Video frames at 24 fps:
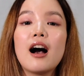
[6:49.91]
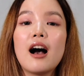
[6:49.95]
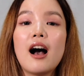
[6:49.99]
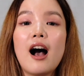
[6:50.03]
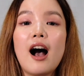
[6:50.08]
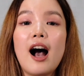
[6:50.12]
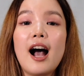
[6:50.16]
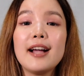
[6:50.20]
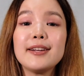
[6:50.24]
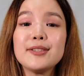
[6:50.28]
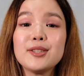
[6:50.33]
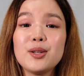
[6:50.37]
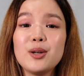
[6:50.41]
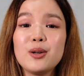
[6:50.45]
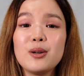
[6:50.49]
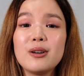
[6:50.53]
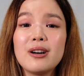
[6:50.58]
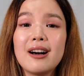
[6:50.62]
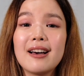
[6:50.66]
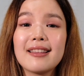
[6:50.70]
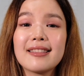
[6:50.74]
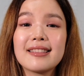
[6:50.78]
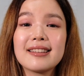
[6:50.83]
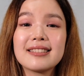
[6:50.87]
I know
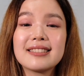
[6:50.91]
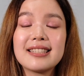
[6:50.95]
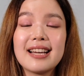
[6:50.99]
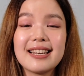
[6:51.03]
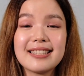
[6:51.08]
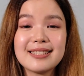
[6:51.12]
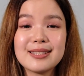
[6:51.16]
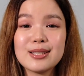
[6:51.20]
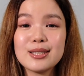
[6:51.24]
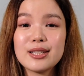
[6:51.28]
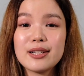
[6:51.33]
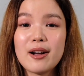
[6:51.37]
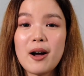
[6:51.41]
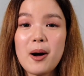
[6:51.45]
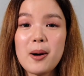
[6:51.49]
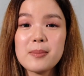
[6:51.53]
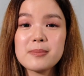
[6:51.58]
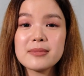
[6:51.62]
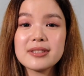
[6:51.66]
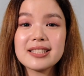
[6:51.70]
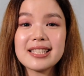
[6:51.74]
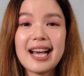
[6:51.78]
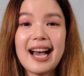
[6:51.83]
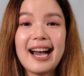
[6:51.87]
the Dyson
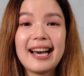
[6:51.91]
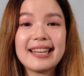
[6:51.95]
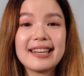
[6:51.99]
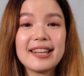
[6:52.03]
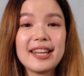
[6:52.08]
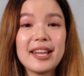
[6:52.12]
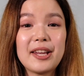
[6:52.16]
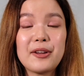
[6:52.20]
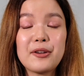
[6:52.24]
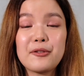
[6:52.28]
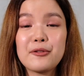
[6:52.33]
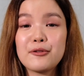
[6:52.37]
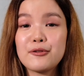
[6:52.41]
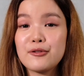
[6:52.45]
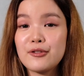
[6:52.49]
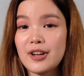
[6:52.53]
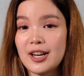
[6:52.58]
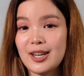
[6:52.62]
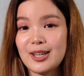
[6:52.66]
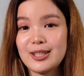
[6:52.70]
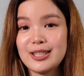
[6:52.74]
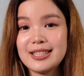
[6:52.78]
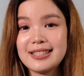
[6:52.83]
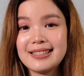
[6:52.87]
comes at a
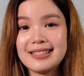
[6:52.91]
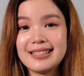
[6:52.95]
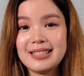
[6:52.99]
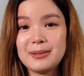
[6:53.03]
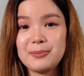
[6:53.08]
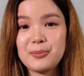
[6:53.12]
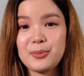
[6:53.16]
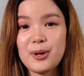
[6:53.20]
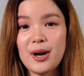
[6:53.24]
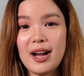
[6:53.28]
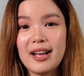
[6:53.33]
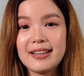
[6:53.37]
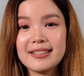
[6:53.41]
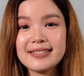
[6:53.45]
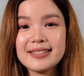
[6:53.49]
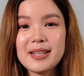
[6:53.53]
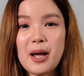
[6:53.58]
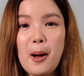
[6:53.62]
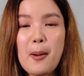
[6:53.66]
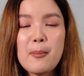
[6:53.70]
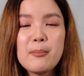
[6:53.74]
very steep price,